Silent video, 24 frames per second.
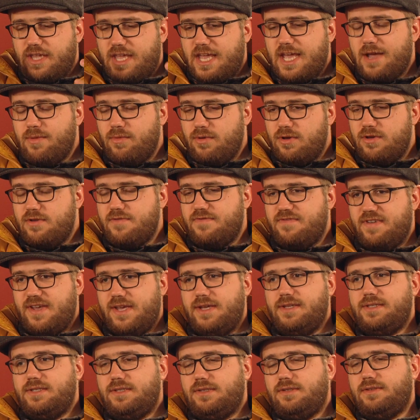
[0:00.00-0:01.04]
a camera in your
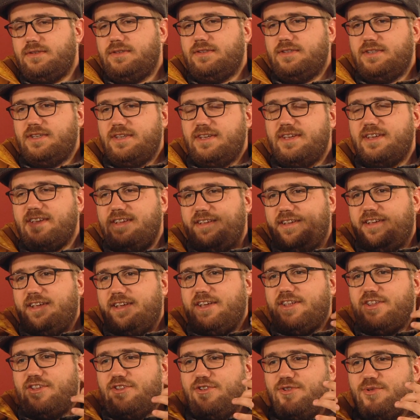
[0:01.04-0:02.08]
face,
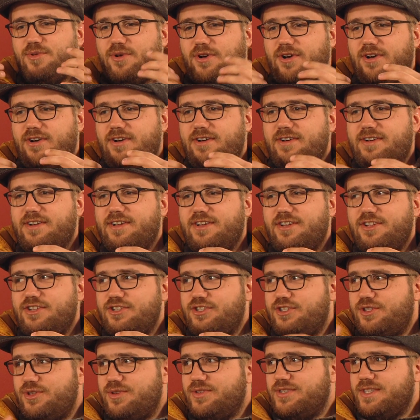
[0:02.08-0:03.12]
and you are
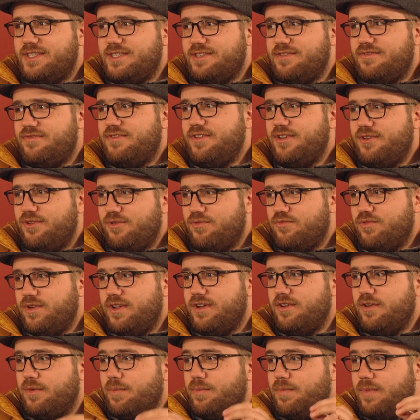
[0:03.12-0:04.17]
choosing to feel
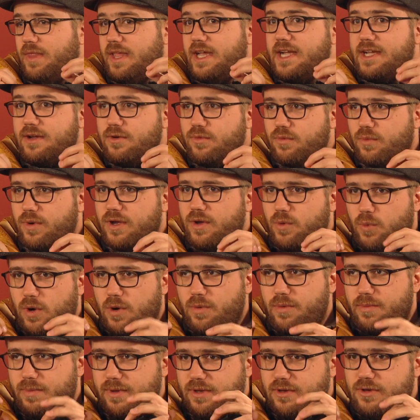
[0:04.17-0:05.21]
real, like what
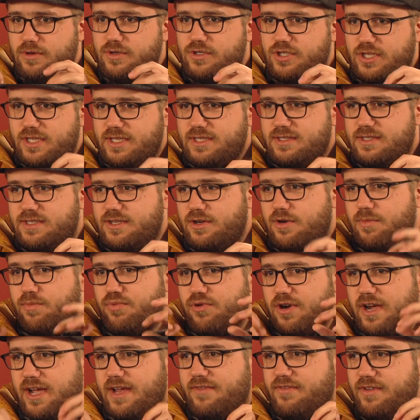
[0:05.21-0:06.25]
would be usually considered
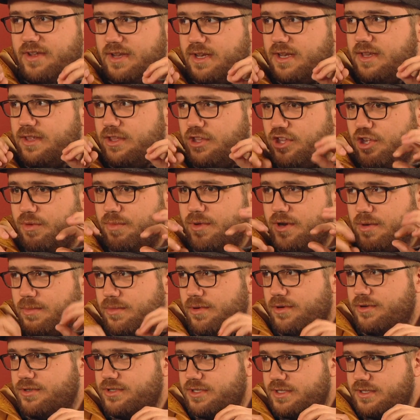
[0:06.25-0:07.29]
private human
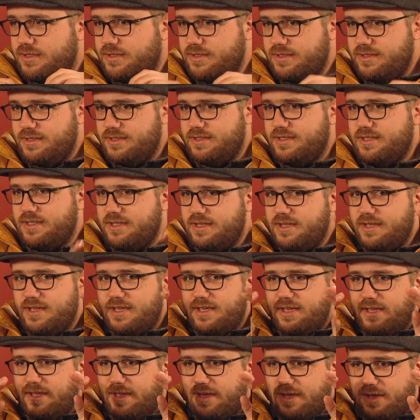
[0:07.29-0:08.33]
emotions
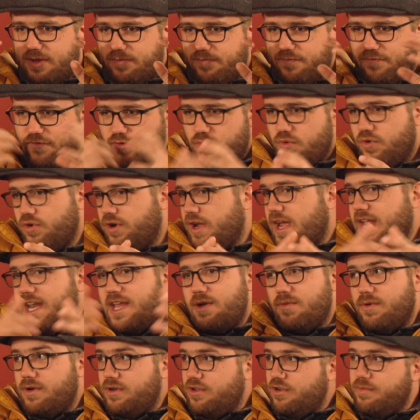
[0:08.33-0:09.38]
for
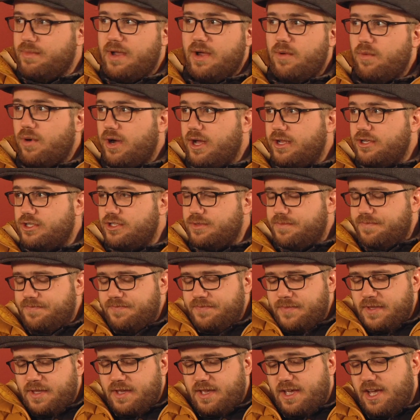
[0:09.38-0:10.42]
anyone who might watch,
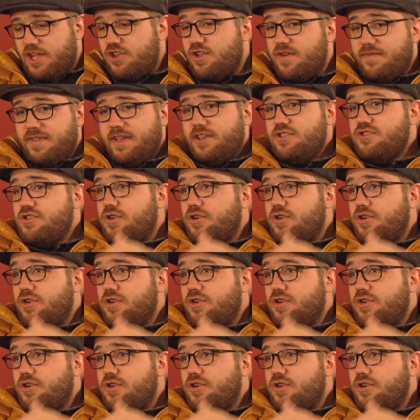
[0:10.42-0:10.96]
and you have like